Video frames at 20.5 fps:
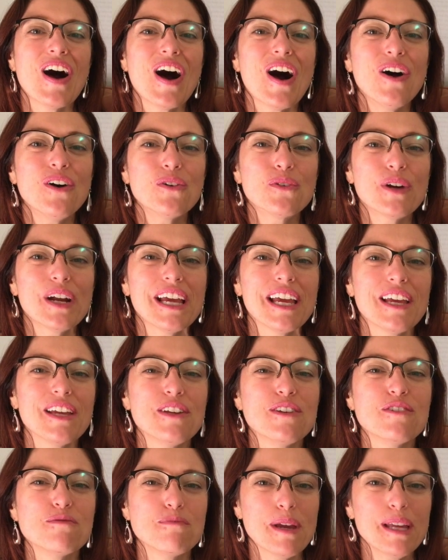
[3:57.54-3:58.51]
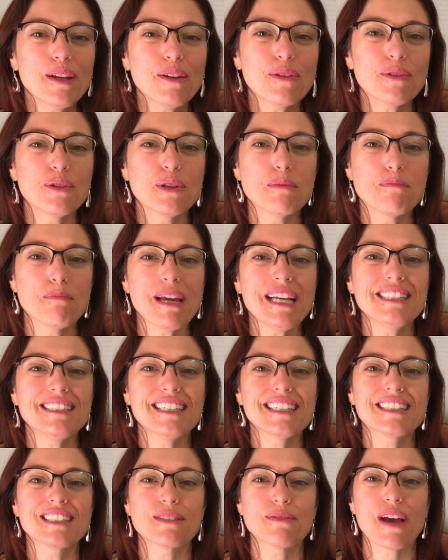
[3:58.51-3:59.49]
Alright, we've made it through the
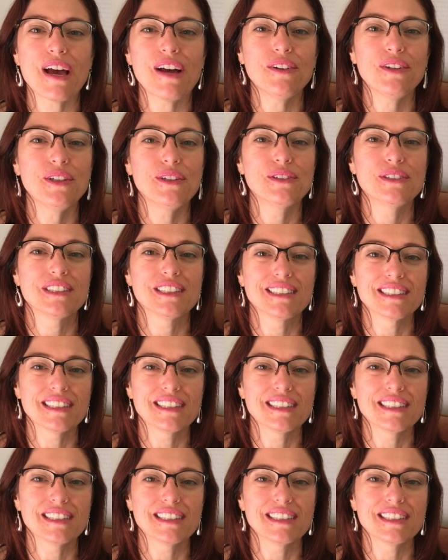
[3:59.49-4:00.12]
basics of how to use the